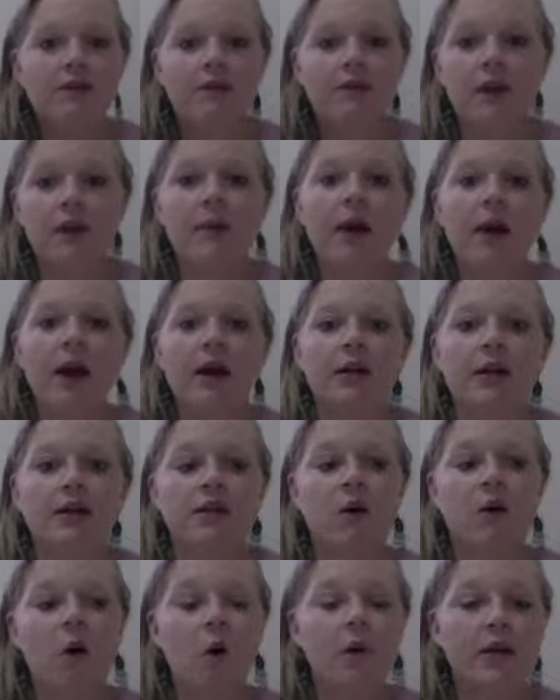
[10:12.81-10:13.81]
Feedback is
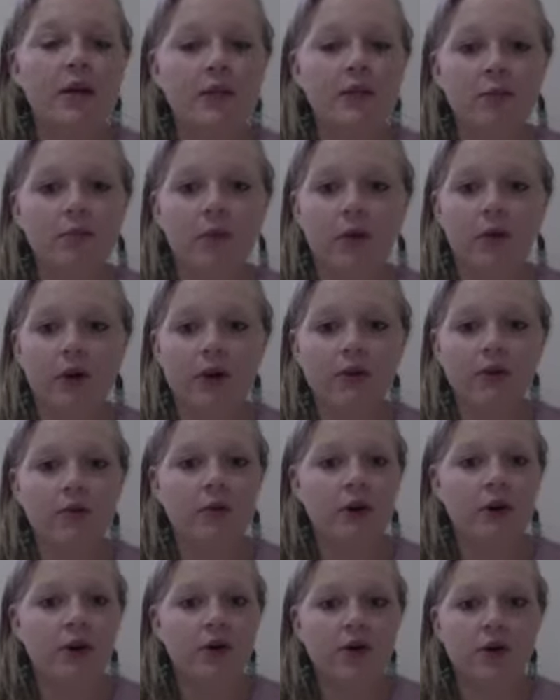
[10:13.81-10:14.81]
always important
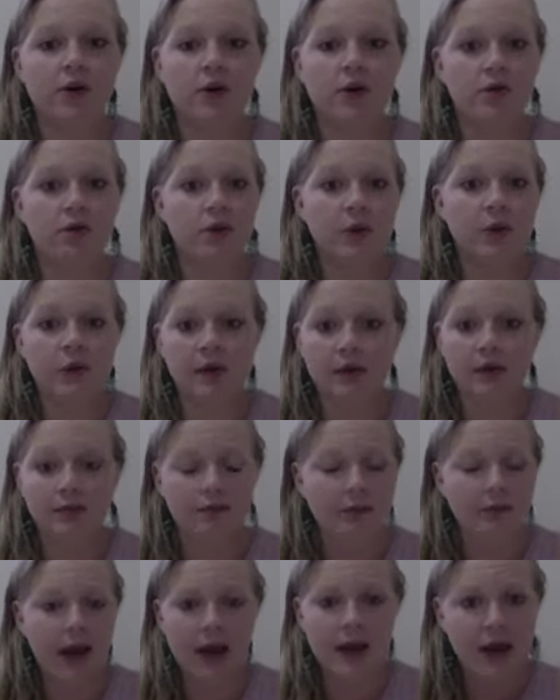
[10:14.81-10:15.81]
when you're doing
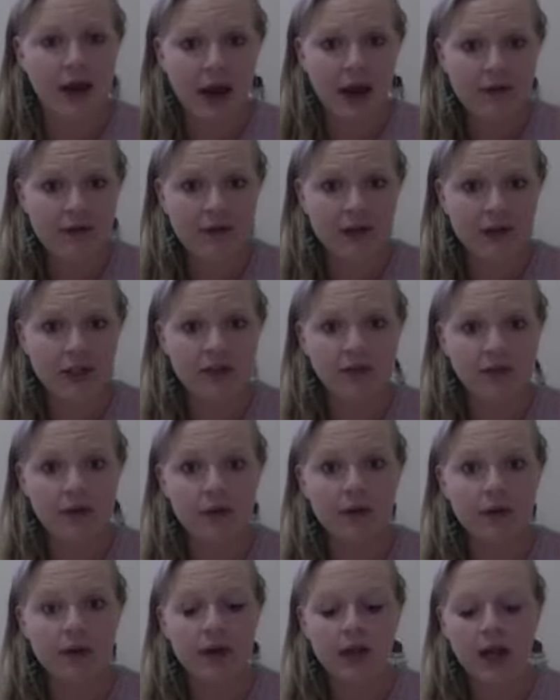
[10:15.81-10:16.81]
any kind of activity
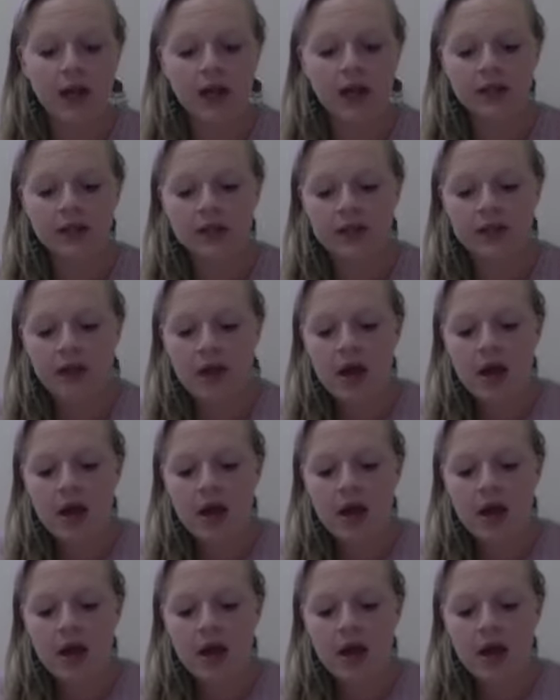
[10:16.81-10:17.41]
with the kids.